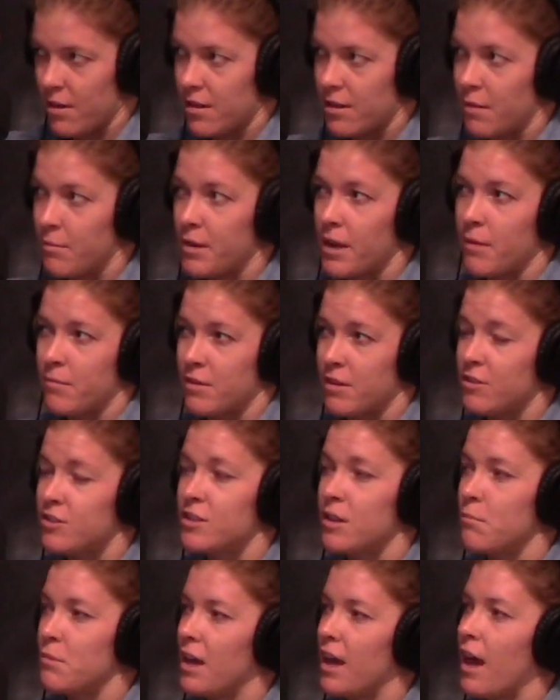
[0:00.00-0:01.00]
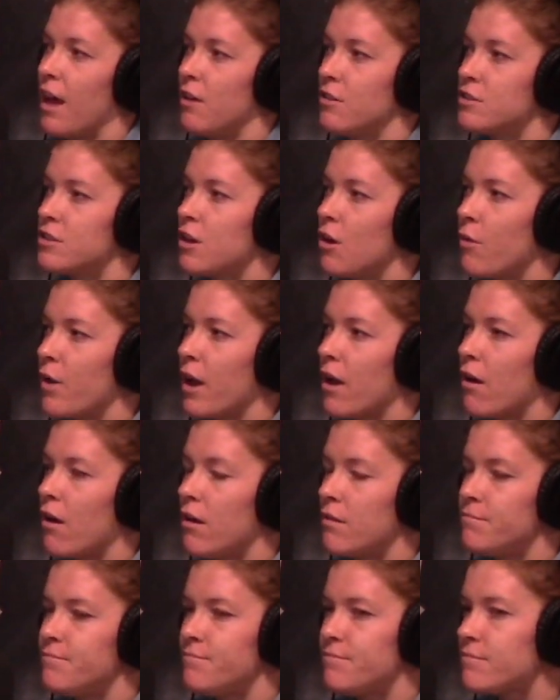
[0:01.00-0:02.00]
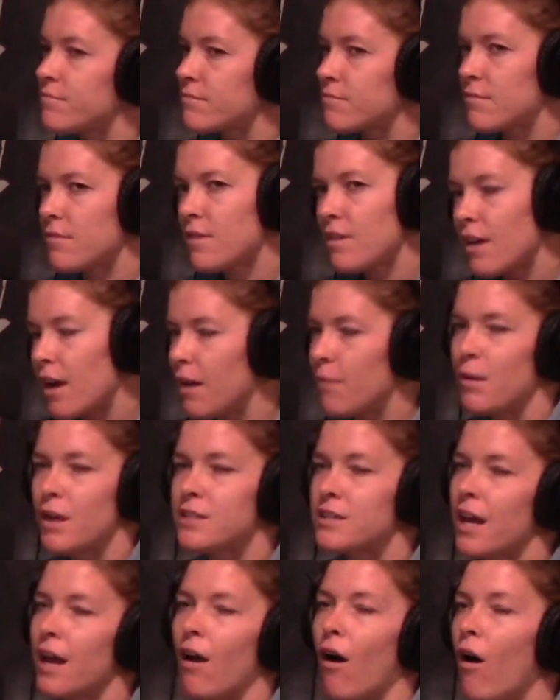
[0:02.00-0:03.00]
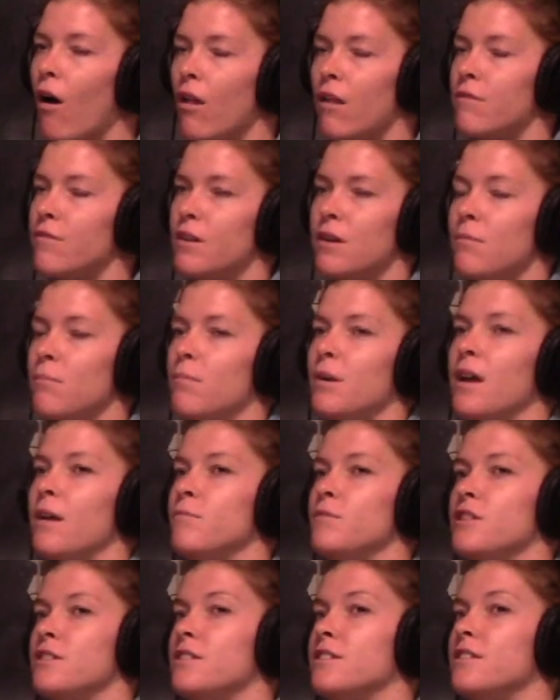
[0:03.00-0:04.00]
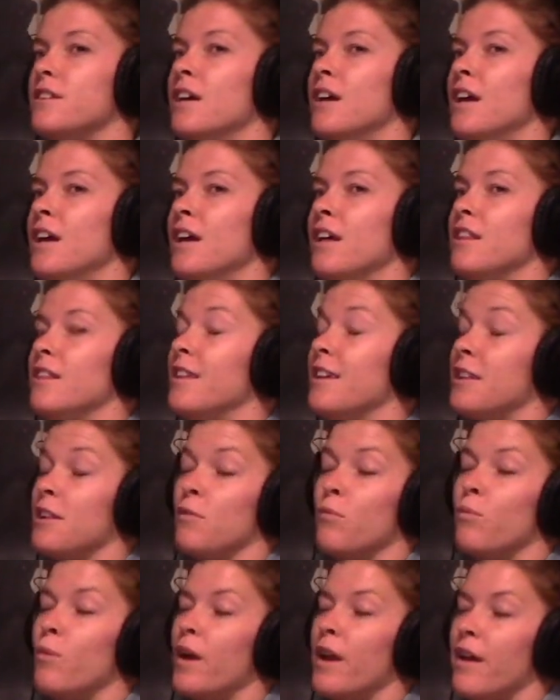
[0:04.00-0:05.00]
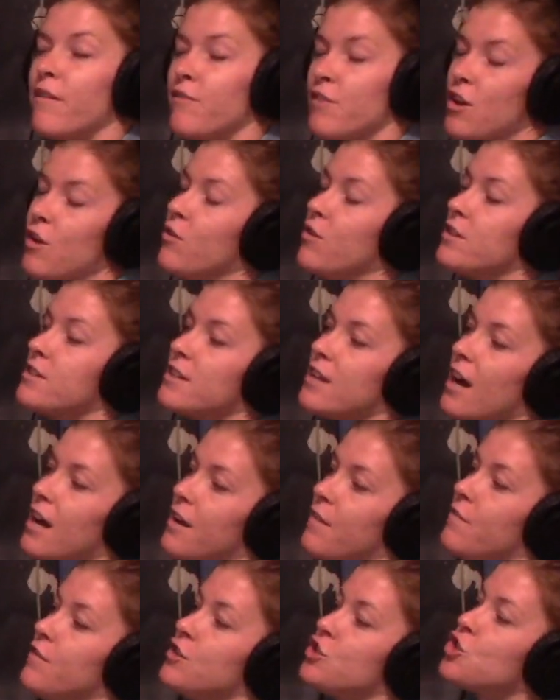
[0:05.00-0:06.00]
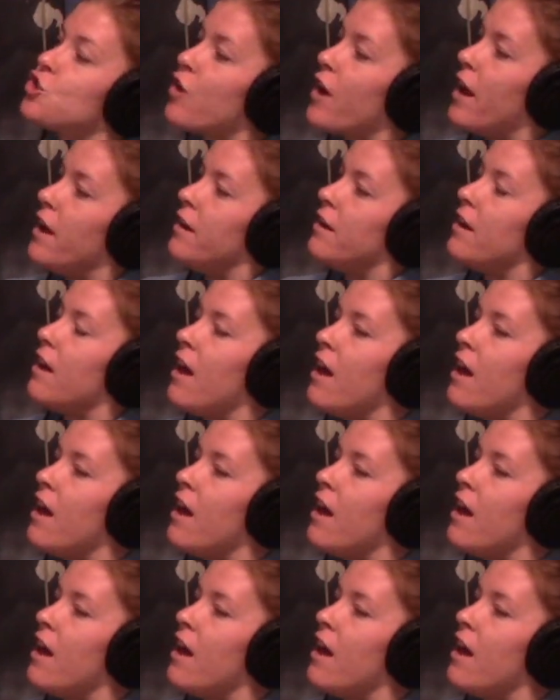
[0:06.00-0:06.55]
Sometimes there's something else going on. I'm not saying all of them, but this is what I've noticed, kind of a trend.